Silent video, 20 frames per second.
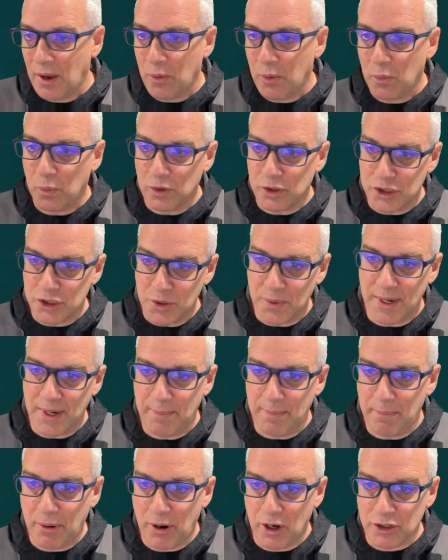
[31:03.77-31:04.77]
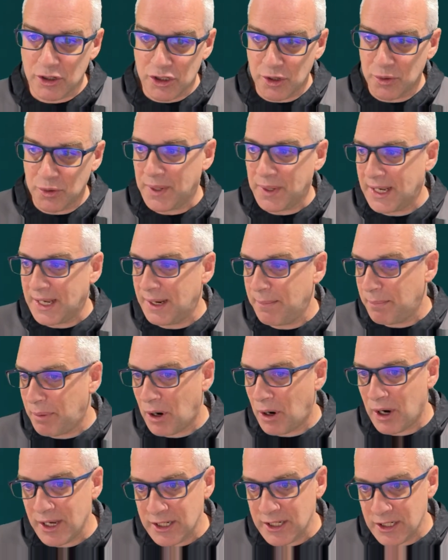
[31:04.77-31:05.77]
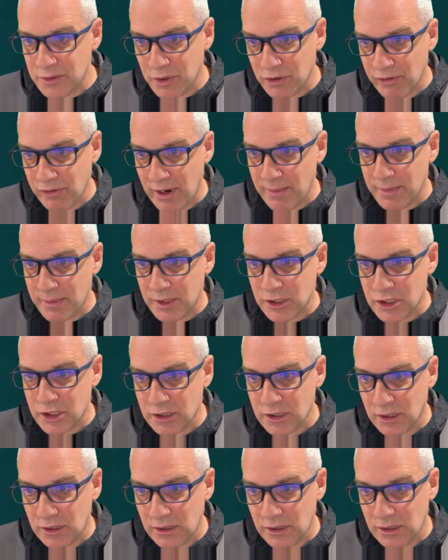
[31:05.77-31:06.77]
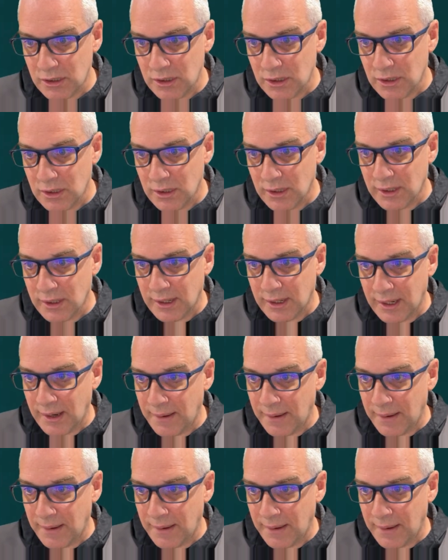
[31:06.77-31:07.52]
We'll do an import so that we can import into agreements. Yeah.